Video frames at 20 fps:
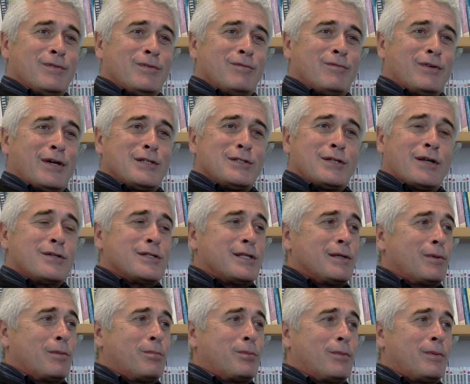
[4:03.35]

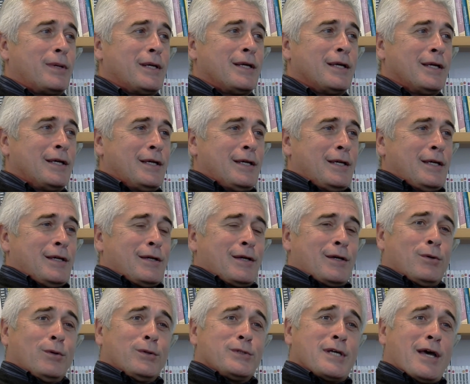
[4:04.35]
vice-chancellor will probably
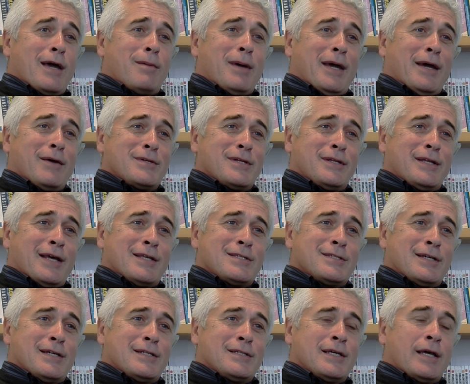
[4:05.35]
call time out, and that's
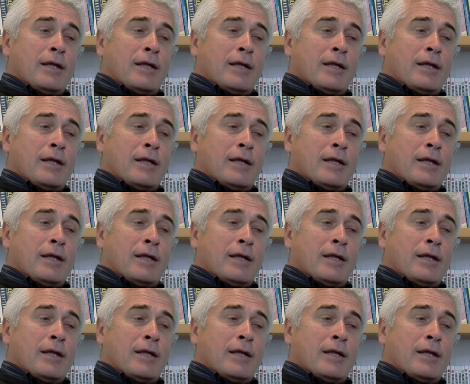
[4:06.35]
it.